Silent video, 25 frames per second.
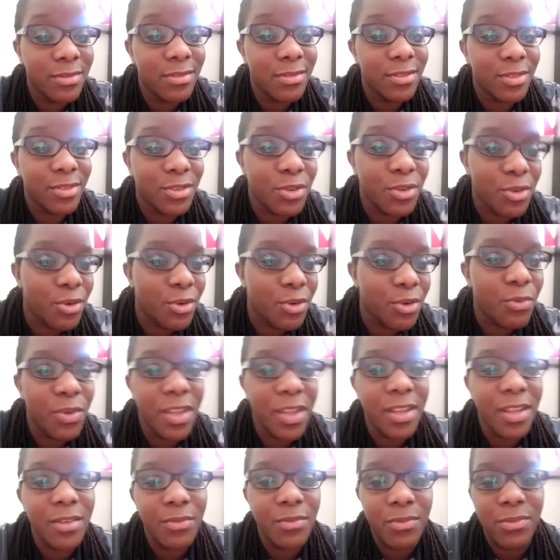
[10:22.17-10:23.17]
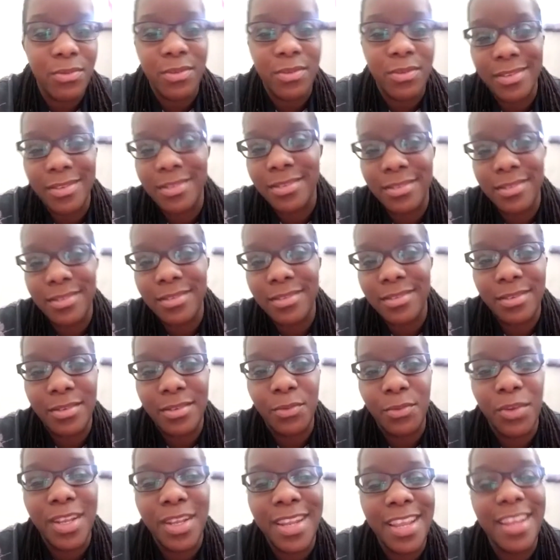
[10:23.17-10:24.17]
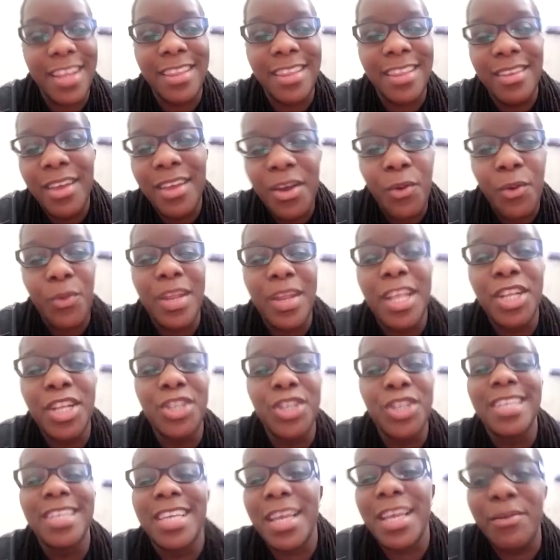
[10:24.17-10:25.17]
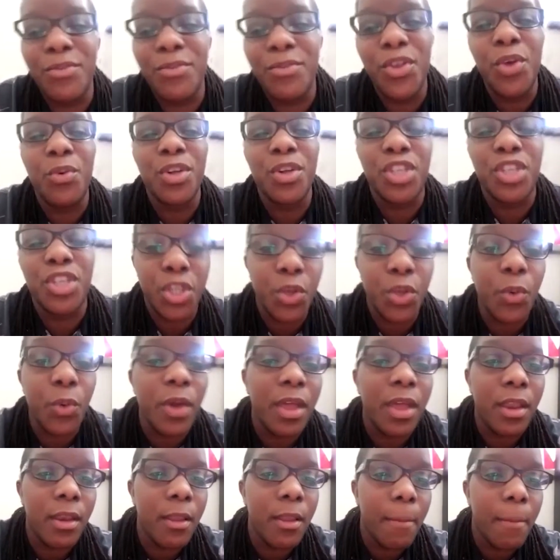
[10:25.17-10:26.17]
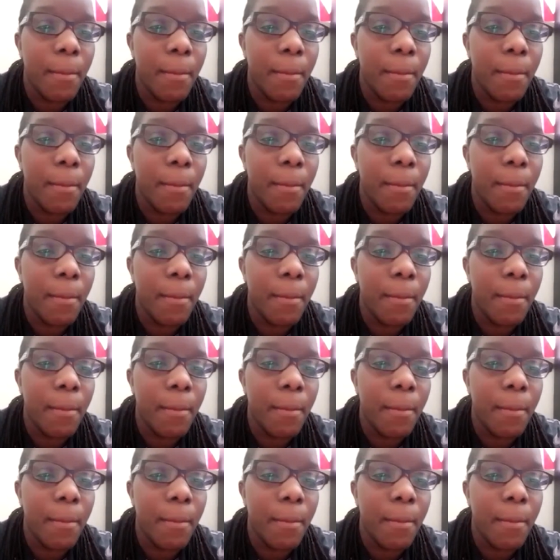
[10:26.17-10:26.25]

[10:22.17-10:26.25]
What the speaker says: So we need you to keep doing what you're doing.